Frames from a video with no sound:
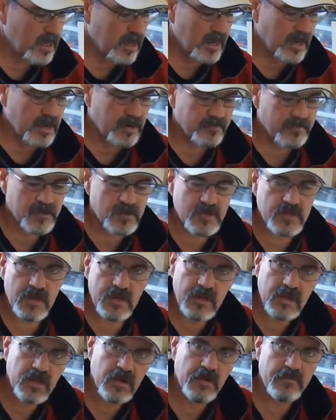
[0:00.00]
And if there's
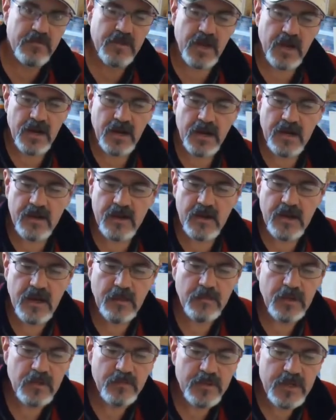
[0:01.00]
you know, if you got a
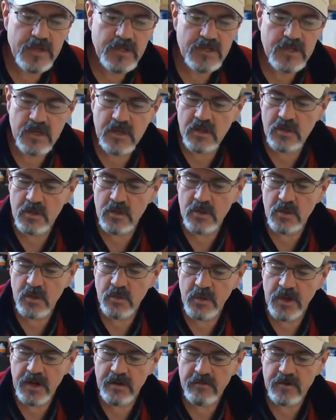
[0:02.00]
couple of beads of glue or
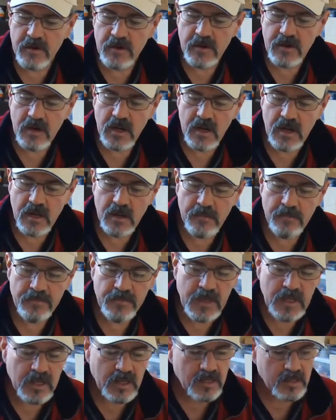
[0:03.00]
whatever,
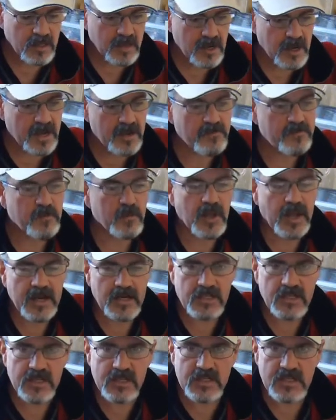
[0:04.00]
the knife will
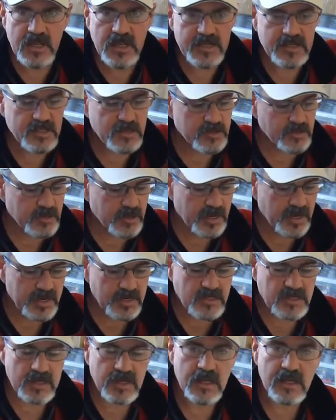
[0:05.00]
actually slice through it
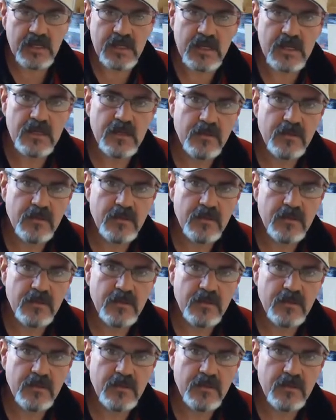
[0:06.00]
nice and clean.